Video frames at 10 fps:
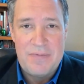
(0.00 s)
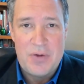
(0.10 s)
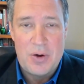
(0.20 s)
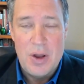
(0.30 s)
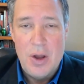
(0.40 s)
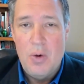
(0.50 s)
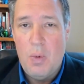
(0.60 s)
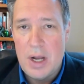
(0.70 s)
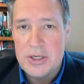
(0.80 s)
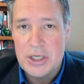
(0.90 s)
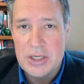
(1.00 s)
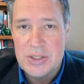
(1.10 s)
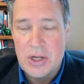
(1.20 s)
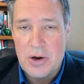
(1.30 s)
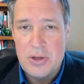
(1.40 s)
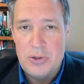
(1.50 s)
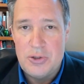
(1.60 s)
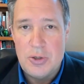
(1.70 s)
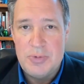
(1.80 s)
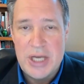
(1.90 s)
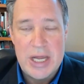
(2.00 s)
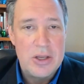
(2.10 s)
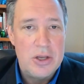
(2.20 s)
If you're watching us on our YouTube channel,